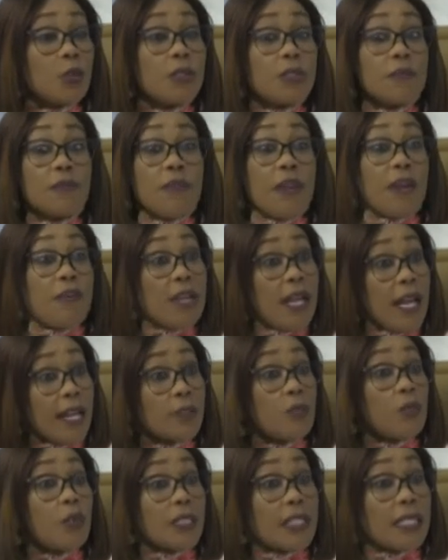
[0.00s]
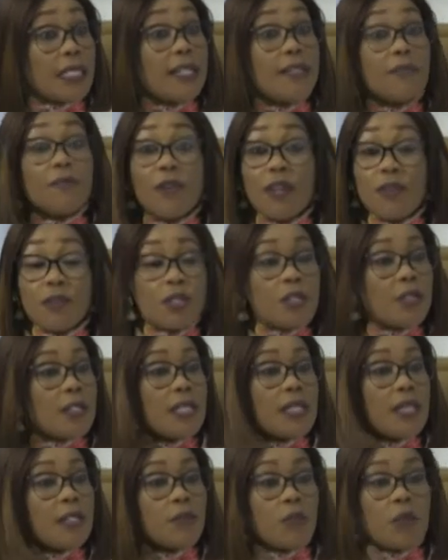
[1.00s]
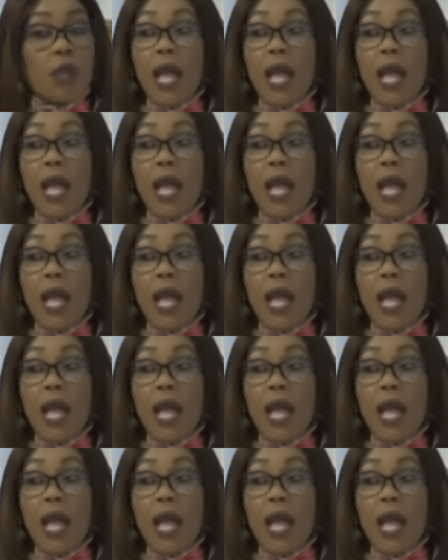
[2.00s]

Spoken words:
was very hardworking and very successful.